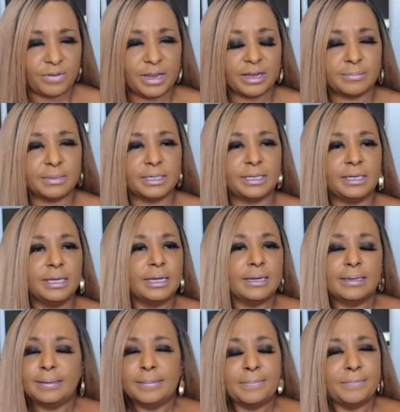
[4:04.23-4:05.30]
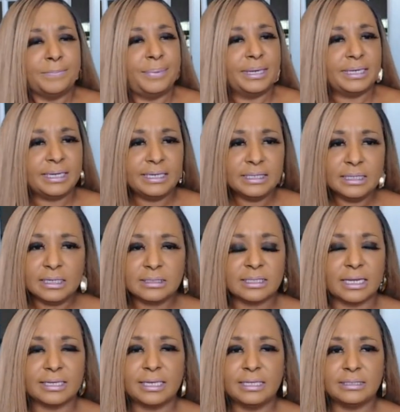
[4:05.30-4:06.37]
family. But it
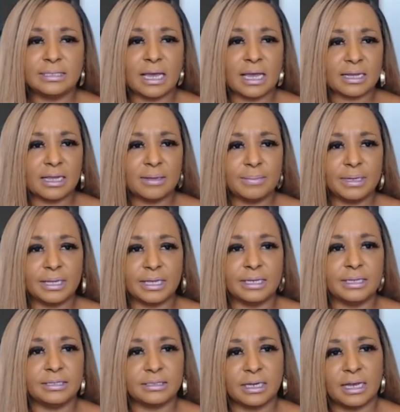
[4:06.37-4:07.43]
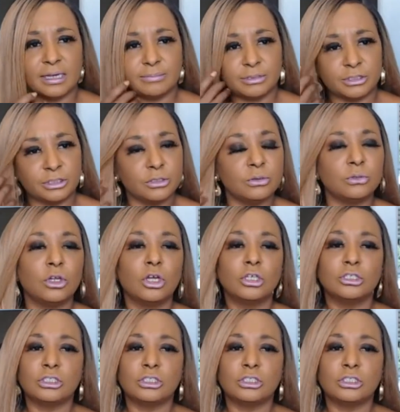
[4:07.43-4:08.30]
looks like he's not coming anytime soon.